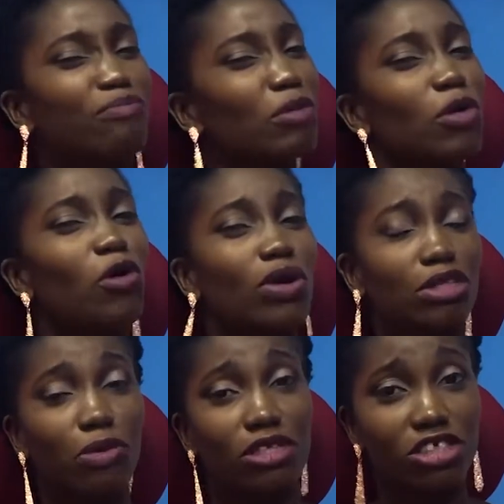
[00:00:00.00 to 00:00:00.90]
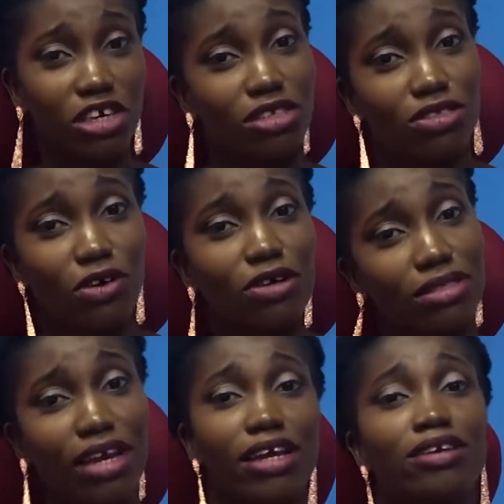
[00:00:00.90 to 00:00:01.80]
And people who were supporting Seyitan
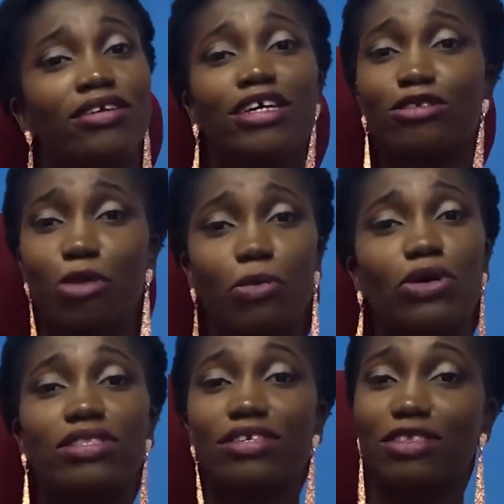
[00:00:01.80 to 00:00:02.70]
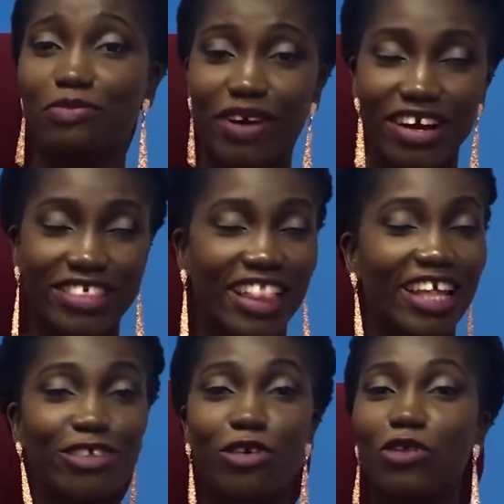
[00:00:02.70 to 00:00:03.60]
started supporting Dbanj.
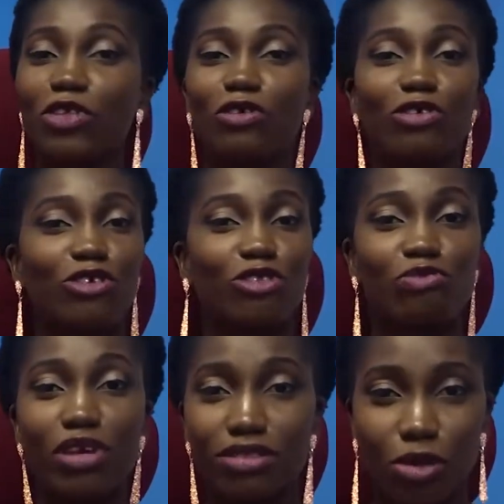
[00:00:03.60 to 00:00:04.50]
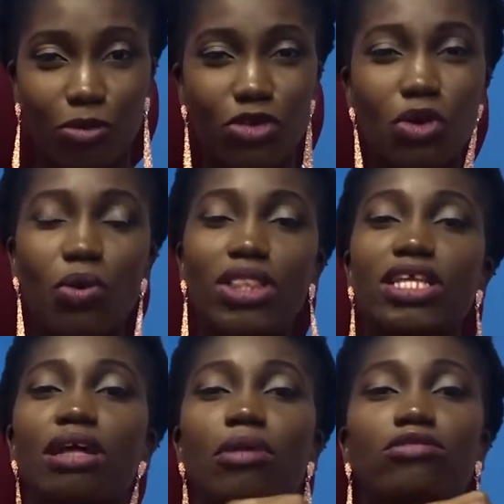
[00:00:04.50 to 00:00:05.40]
Like, this whole thing was just mixed up. You know one
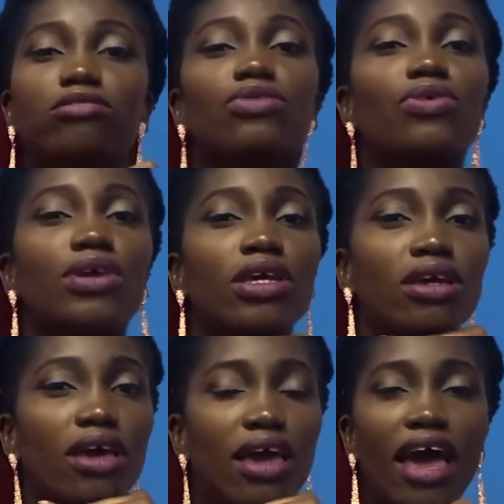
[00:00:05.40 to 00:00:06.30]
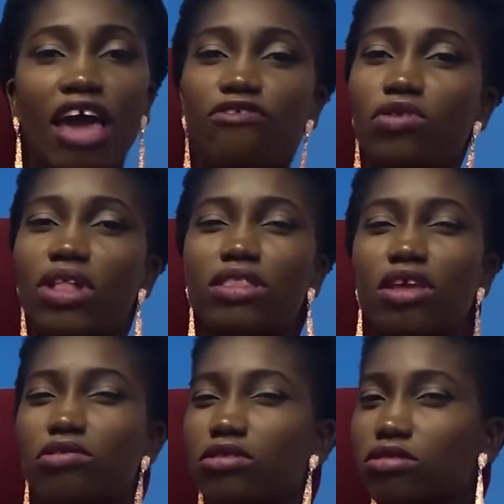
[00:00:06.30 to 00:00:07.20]
thing about the story? I feel that
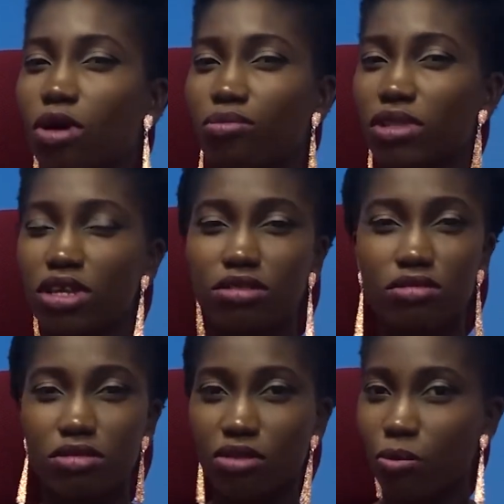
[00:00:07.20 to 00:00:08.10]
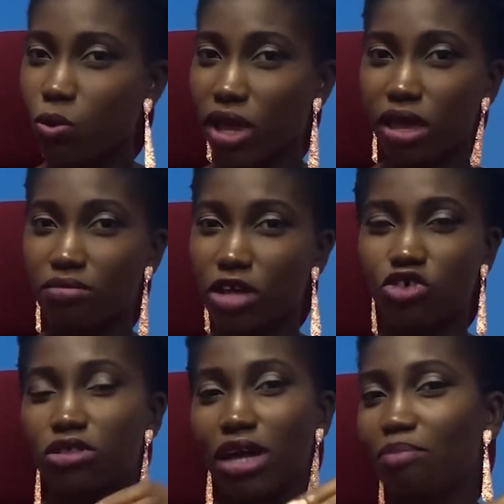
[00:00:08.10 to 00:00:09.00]
there is something somewhere. I
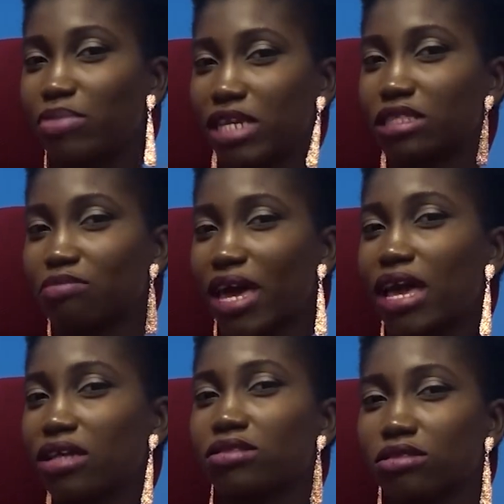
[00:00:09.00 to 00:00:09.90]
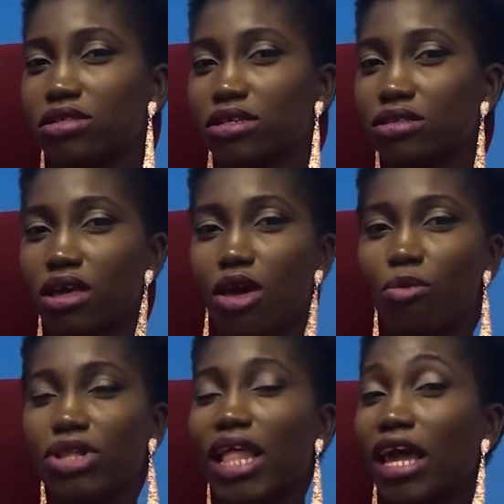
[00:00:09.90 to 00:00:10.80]
just can't place my hands on it.
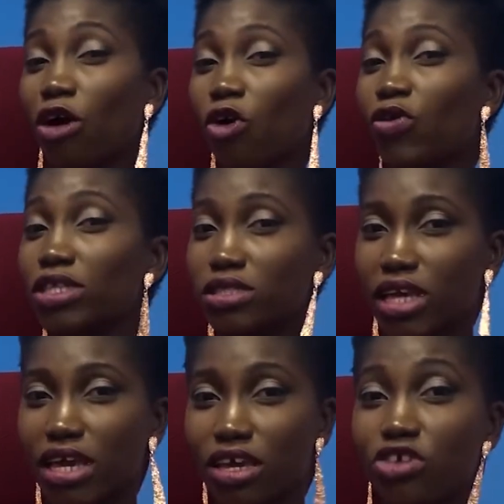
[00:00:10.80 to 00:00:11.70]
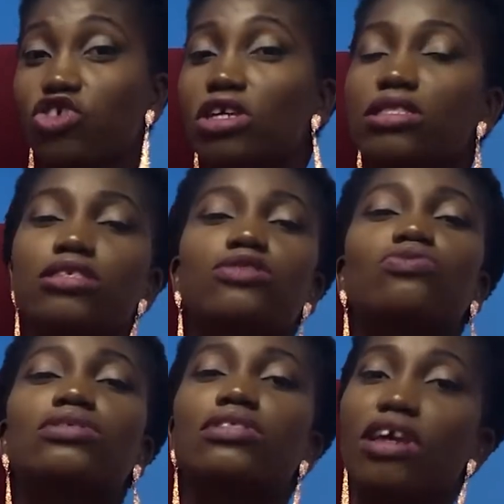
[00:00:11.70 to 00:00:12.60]
But like I always say,
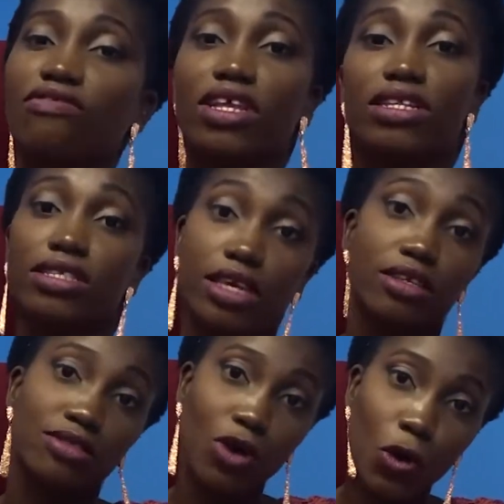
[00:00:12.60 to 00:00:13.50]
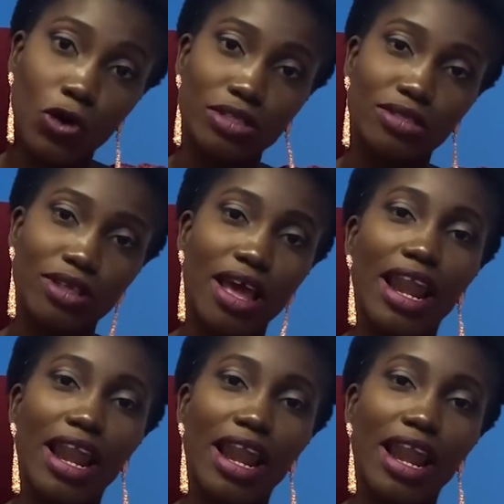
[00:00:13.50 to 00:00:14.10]
justice will definitely take its course.